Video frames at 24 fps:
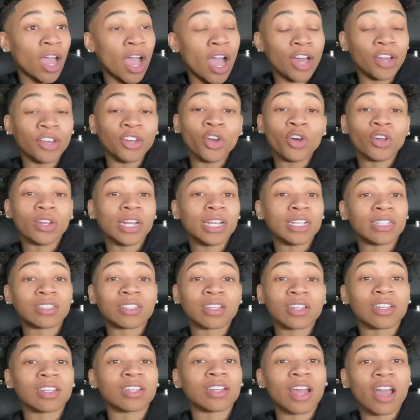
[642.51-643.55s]
I know they
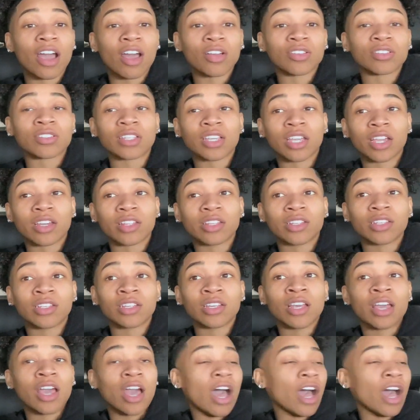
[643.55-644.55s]
still in the house together.